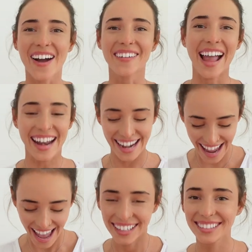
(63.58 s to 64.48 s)
All right,
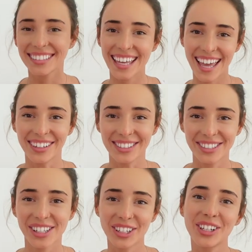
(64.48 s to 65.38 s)
now to get
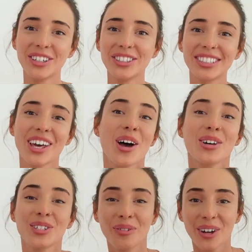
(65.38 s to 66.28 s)
onto the clothes.
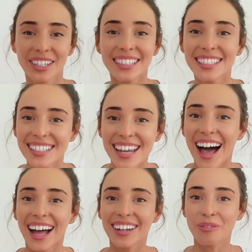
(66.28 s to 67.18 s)
So we're gonna
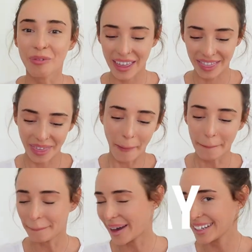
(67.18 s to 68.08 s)
start with
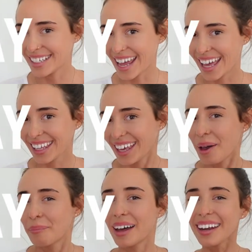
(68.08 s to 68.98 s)
Monday.
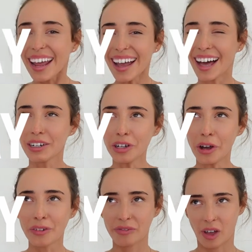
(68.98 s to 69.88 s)
Monday, I don't
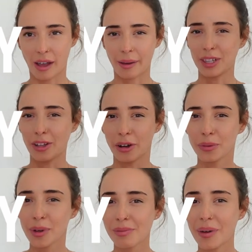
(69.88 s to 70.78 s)
know if I'm
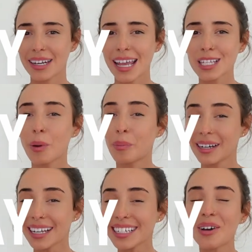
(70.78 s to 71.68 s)
alone with Mondays, but
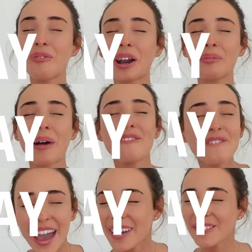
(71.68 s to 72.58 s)
Mondays are one of my
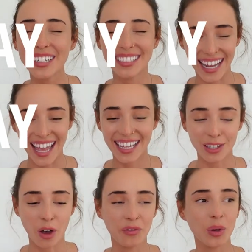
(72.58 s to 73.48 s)
favorite
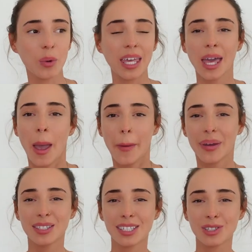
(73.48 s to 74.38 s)
days of the week
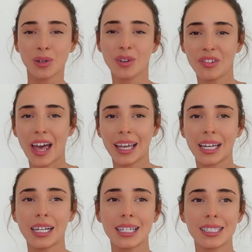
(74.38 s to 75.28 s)
because it's sort of like
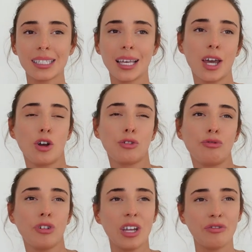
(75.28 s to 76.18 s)
a nice
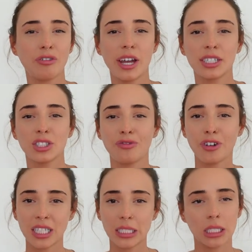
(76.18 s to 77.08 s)
refresh,
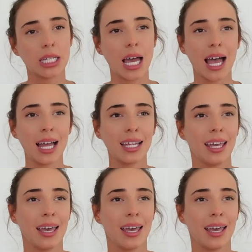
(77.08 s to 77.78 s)
fresh start,